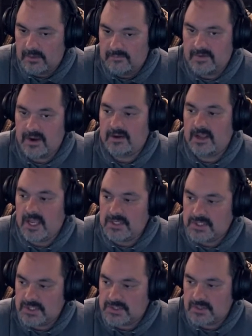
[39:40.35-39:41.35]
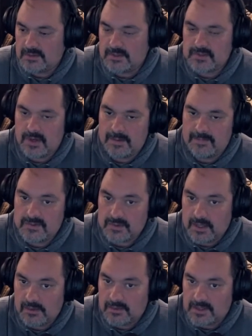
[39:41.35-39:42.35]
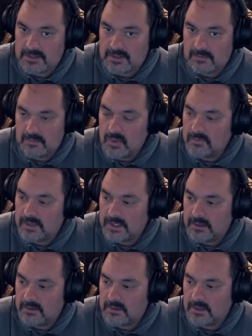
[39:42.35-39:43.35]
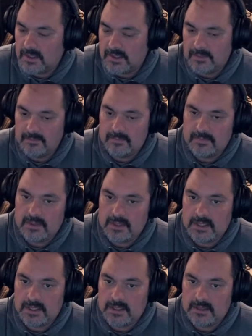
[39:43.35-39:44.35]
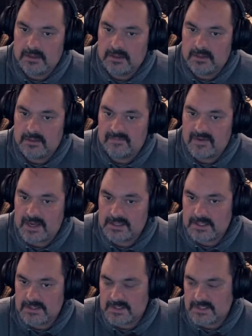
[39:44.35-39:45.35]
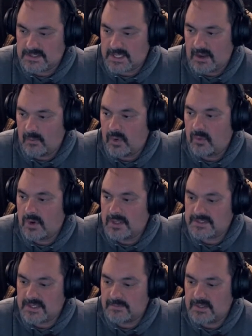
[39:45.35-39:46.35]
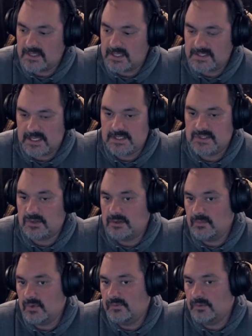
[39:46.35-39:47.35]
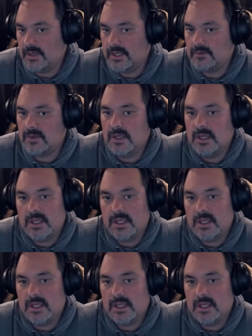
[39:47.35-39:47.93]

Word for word: variations on the type of trailer that they're moving, um, the fact is is that we want something that's easier to move around,